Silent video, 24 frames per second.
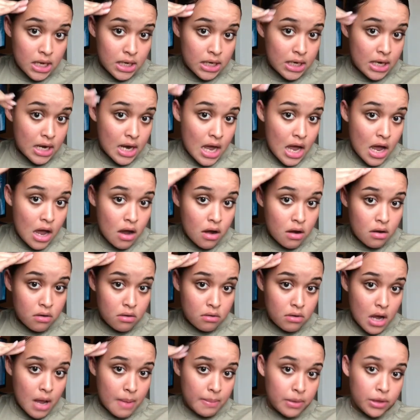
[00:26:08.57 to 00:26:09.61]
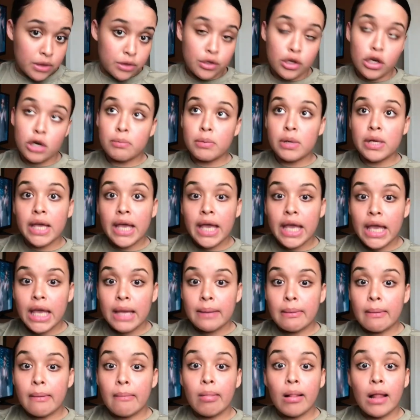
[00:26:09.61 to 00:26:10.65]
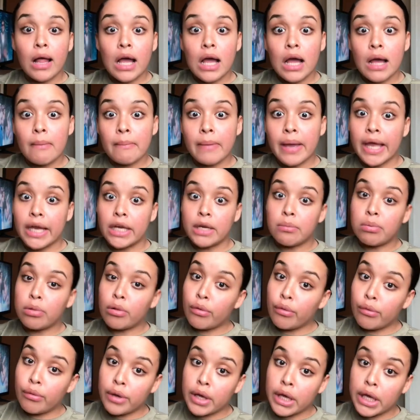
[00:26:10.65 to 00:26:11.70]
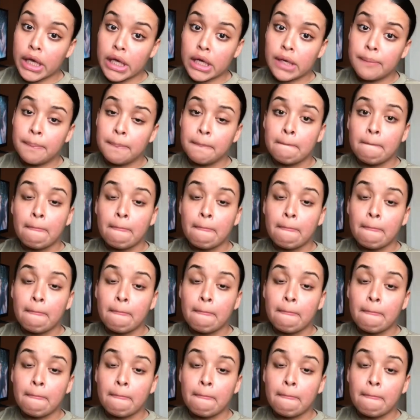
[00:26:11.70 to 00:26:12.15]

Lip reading: Now I'm in 3rd Brigade, blah blah. I'm getting deployed.